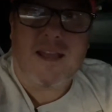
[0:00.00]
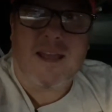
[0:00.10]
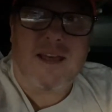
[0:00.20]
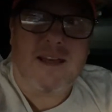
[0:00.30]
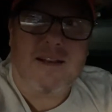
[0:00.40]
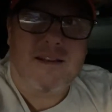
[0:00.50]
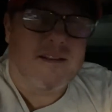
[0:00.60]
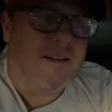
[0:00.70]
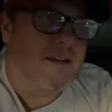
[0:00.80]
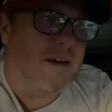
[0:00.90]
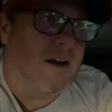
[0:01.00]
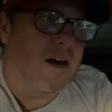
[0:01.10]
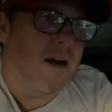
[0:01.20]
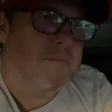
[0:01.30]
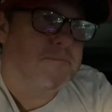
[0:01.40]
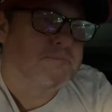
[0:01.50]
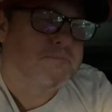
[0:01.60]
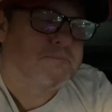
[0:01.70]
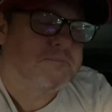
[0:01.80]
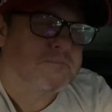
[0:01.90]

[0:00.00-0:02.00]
And the